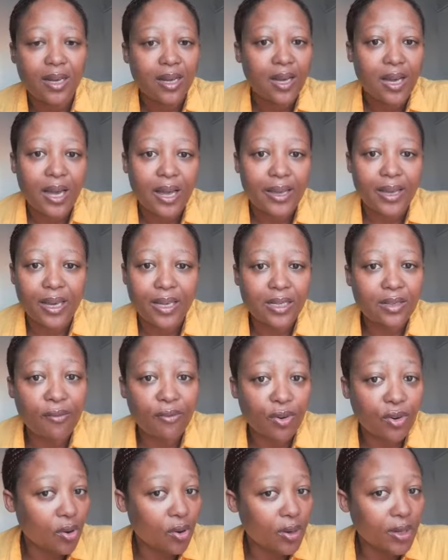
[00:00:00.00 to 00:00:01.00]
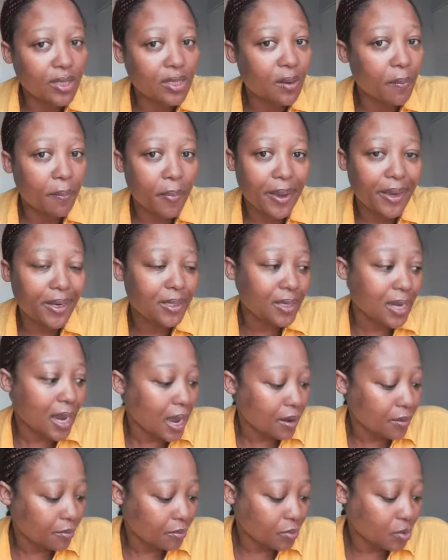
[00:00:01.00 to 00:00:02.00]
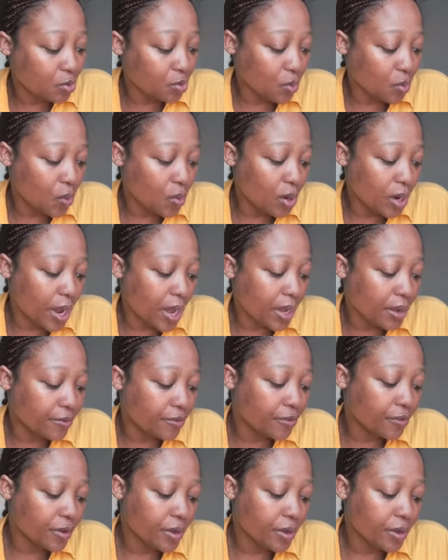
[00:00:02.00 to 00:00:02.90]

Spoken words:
I guess 5 o'clock is a bad time to go live.